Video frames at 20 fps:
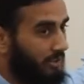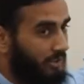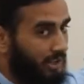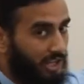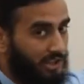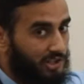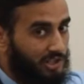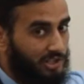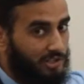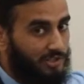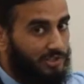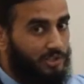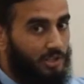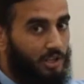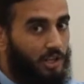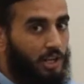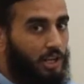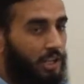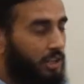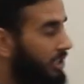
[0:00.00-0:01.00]

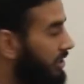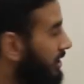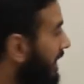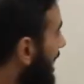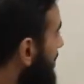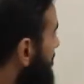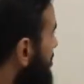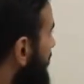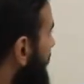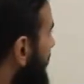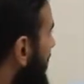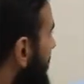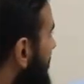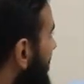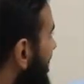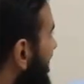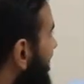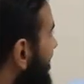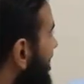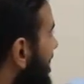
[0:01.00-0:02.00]
reactions. The types of
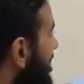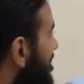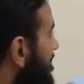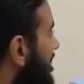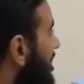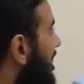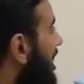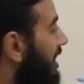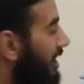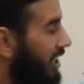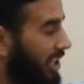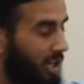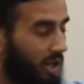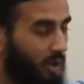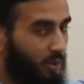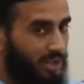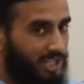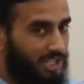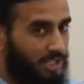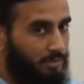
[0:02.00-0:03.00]
chemical reaction are
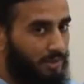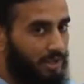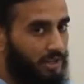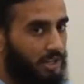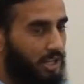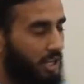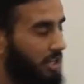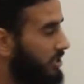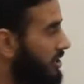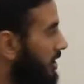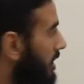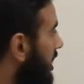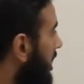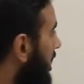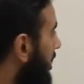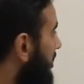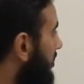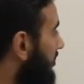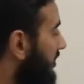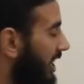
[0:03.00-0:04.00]
irreversible reaction
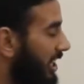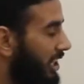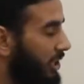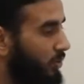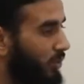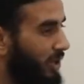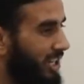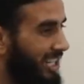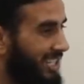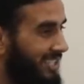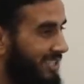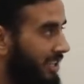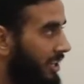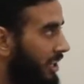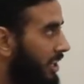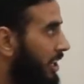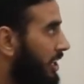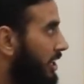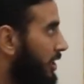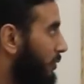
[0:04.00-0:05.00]
and the second one
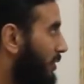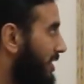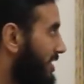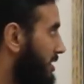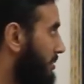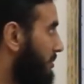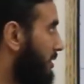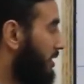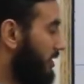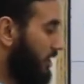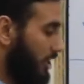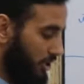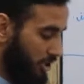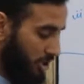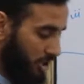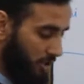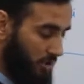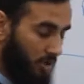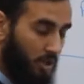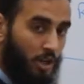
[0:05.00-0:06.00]
is reversible
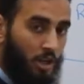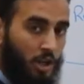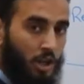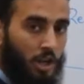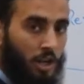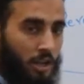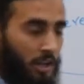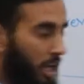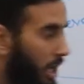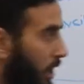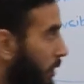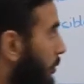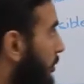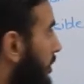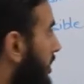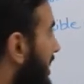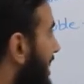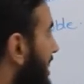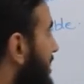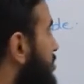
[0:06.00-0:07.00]
reaction. Now
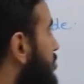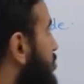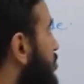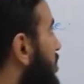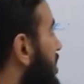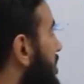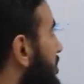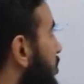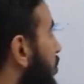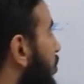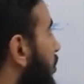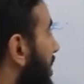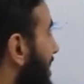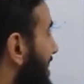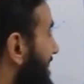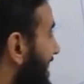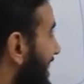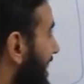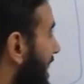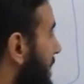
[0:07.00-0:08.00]
dear student, what
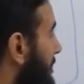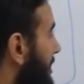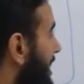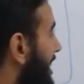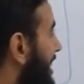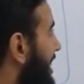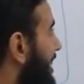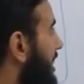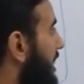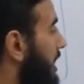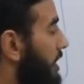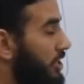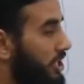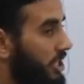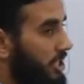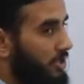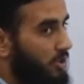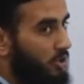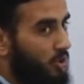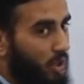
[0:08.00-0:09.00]
is a chemical
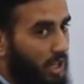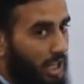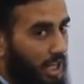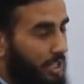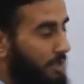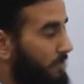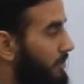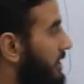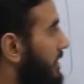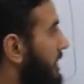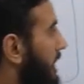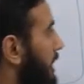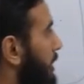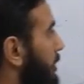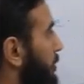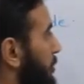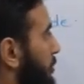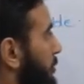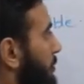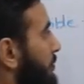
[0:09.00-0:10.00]
reaction? So let me tell
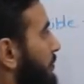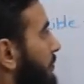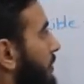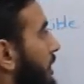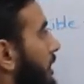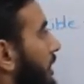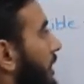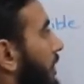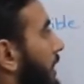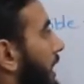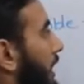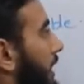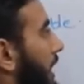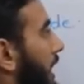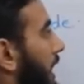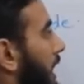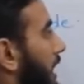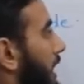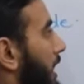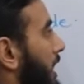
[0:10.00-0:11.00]
you that
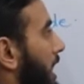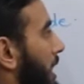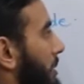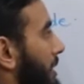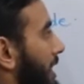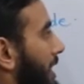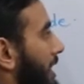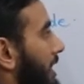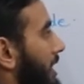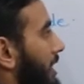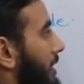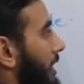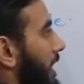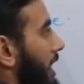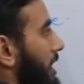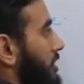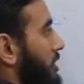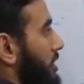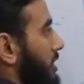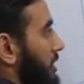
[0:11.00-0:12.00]
chemical
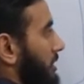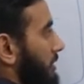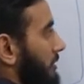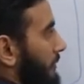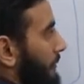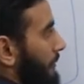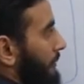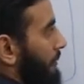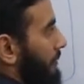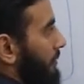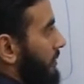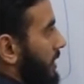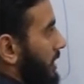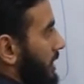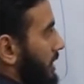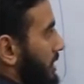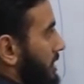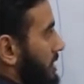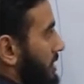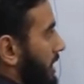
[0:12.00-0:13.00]
reaction
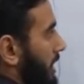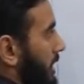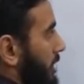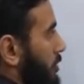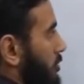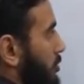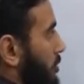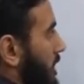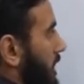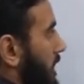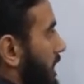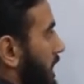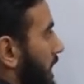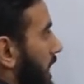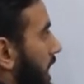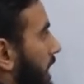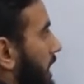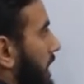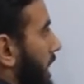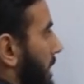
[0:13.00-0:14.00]
is actually
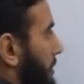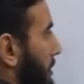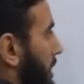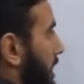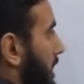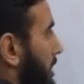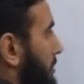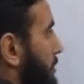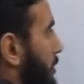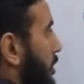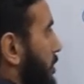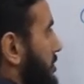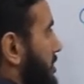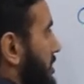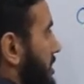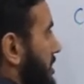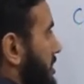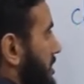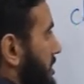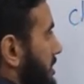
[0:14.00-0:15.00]
a chemical
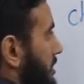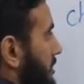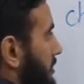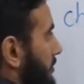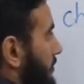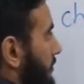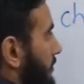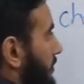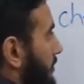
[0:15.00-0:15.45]
process